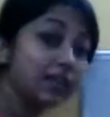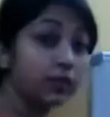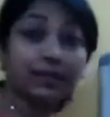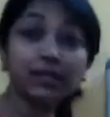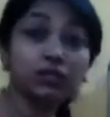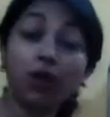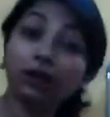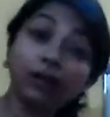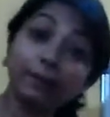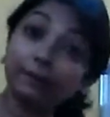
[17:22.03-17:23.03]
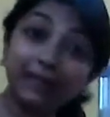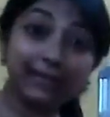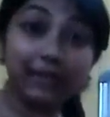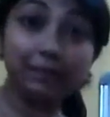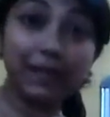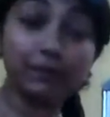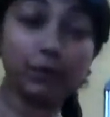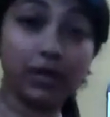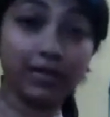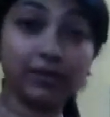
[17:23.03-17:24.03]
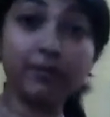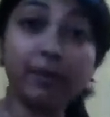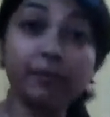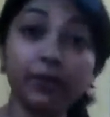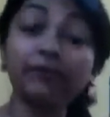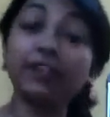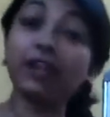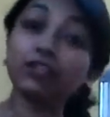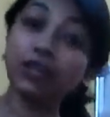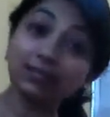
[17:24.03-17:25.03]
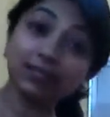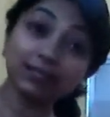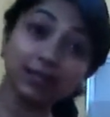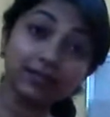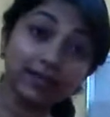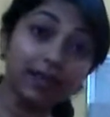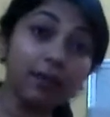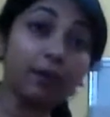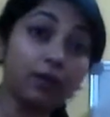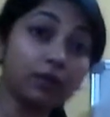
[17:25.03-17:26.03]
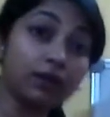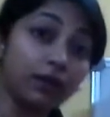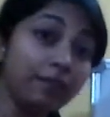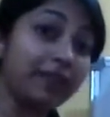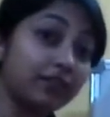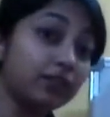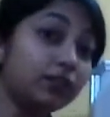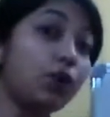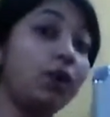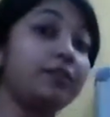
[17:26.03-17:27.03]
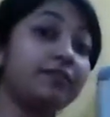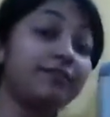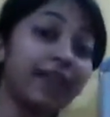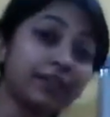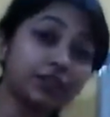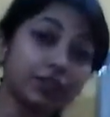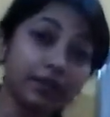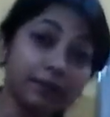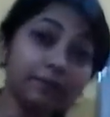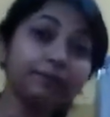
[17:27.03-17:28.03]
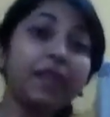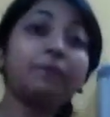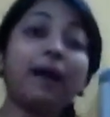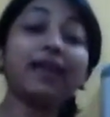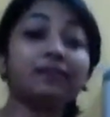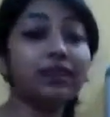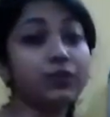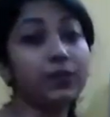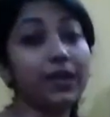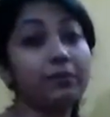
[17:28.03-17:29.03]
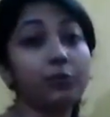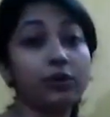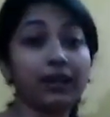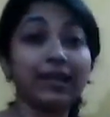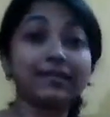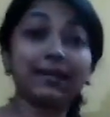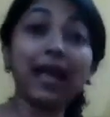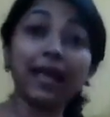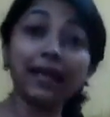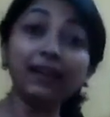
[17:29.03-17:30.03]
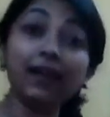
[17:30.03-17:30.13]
So it is not completely plane polarized. Remember, we are just discussing about a method called reflection by which we can polarize light.